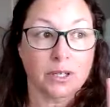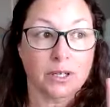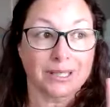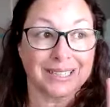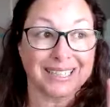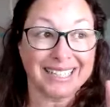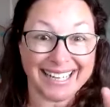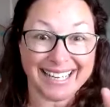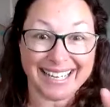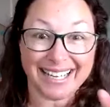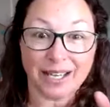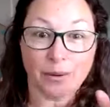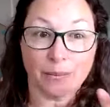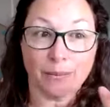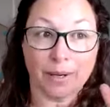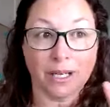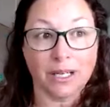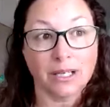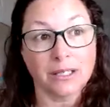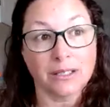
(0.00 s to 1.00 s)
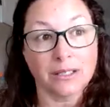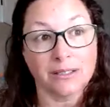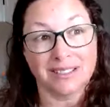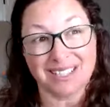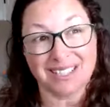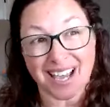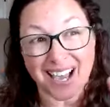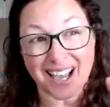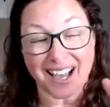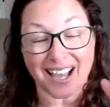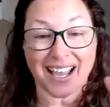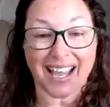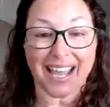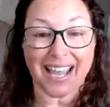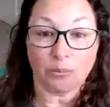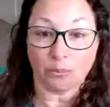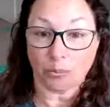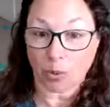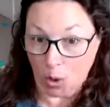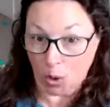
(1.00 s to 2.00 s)
lamb, duck,
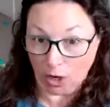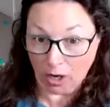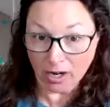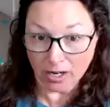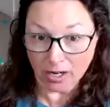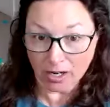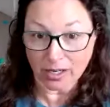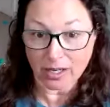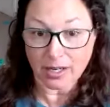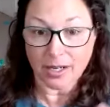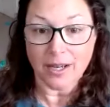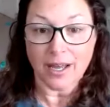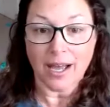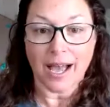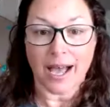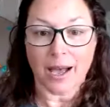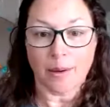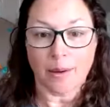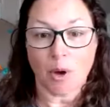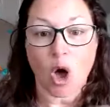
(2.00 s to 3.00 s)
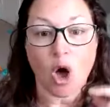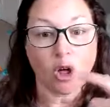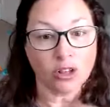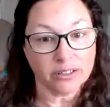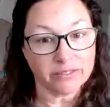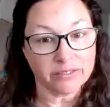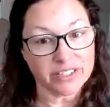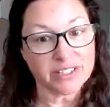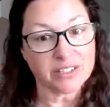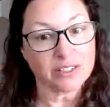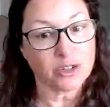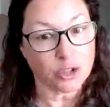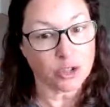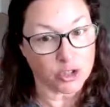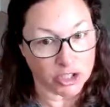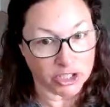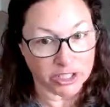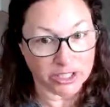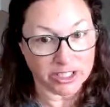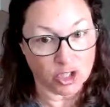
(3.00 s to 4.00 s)
and pork. Olive is
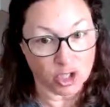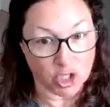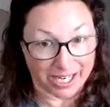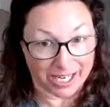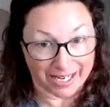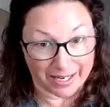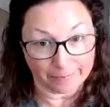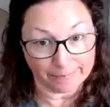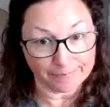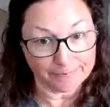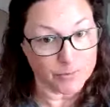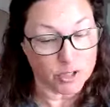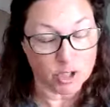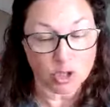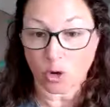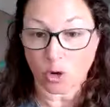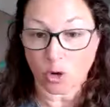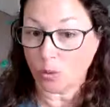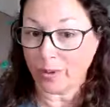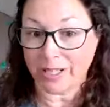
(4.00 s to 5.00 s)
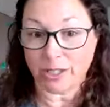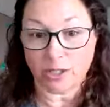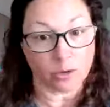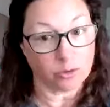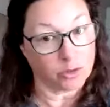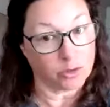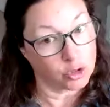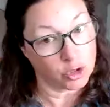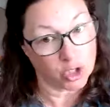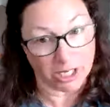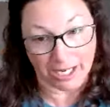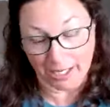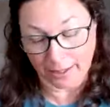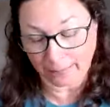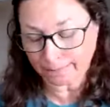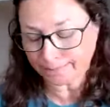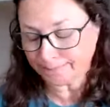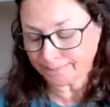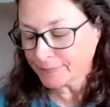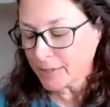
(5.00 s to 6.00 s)
allergic to chicken, so we don't do
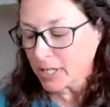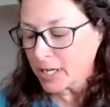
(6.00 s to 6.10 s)
chicken.